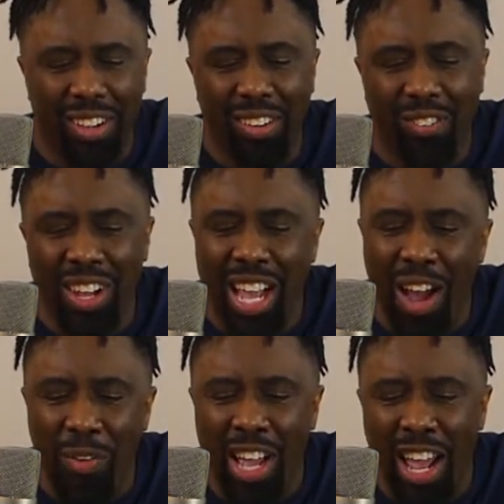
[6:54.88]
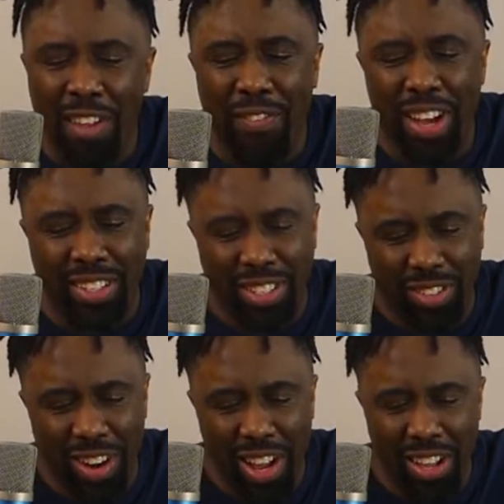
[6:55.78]
we got investors,
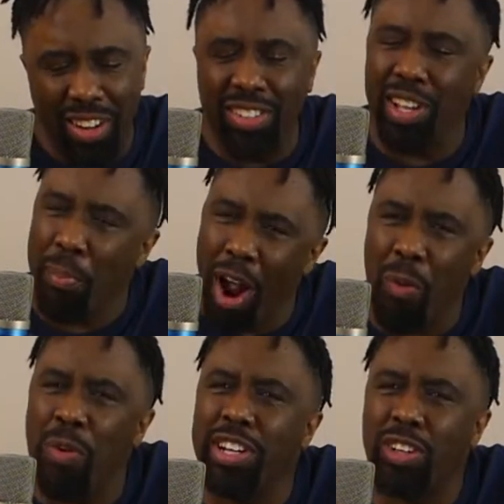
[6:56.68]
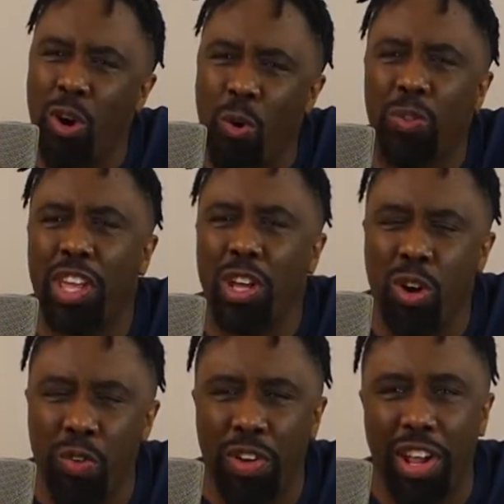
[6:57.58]
right? You know what I'm saying? Mark runs the whole thing
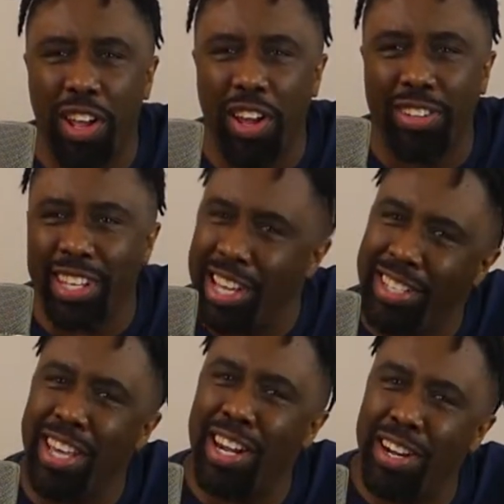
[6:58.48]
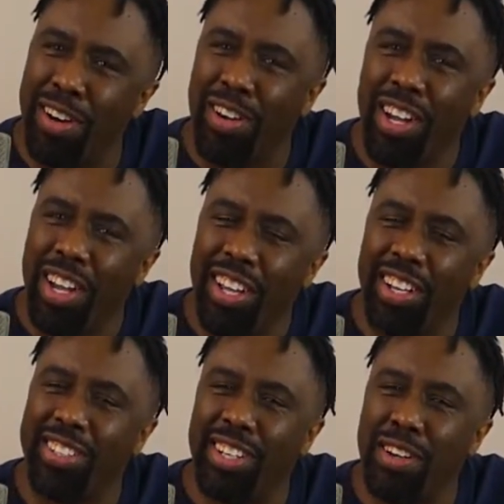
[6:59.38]
over there. You know what I'm saying? He set it up. You know what
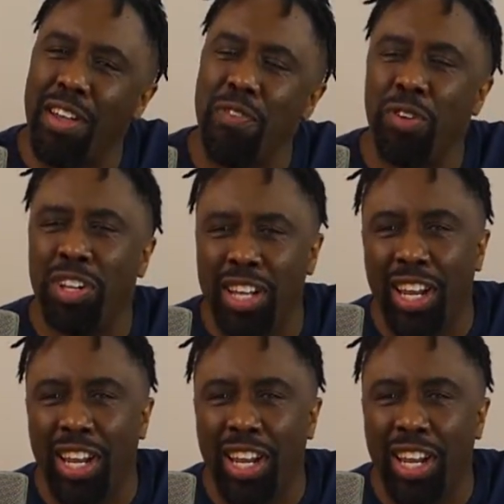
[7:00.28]
I'm saying? If you look at a